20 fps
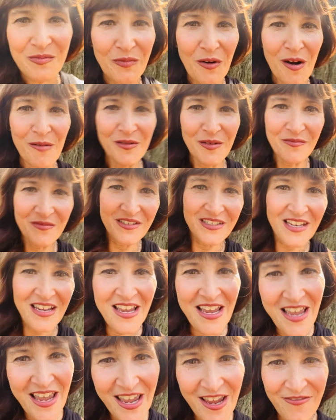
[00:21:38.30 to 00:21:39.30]
problems
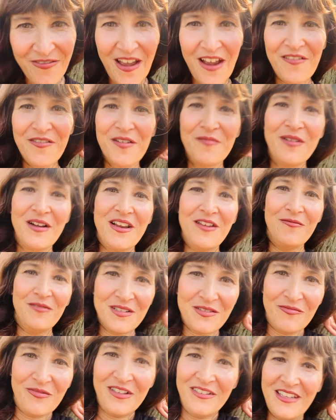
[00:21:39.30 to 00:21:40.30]
if everybody
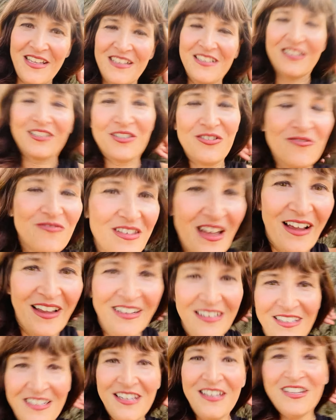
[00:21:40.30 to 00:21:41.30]
was willing to do that,
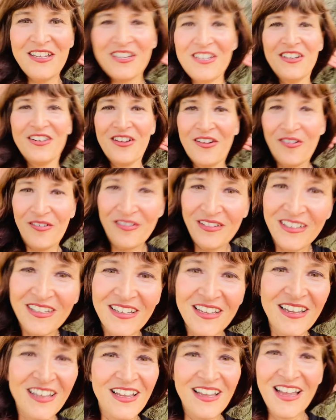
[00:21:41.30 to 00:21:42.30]
you know?
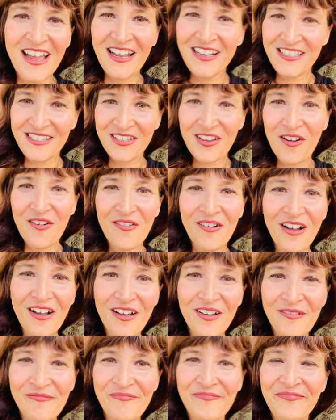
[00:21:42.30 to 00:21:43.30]
And so,
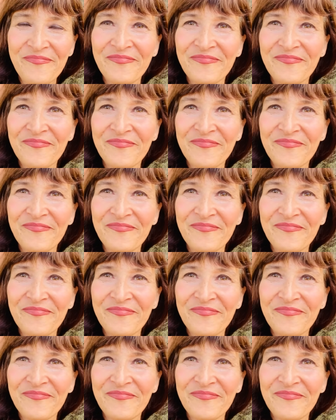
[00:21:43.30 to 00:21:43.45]
um,